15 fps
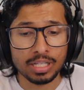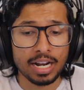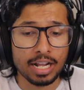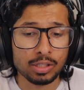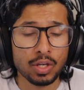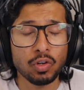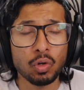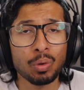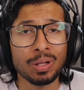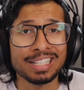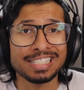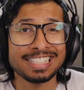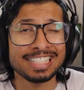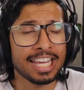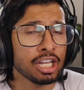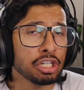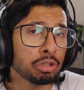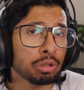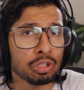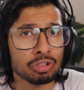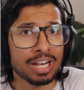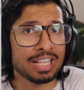So if you want to schedule
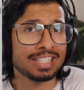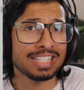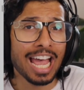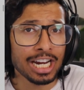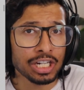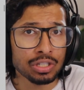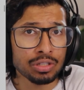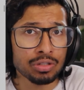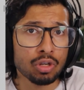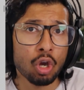transactions,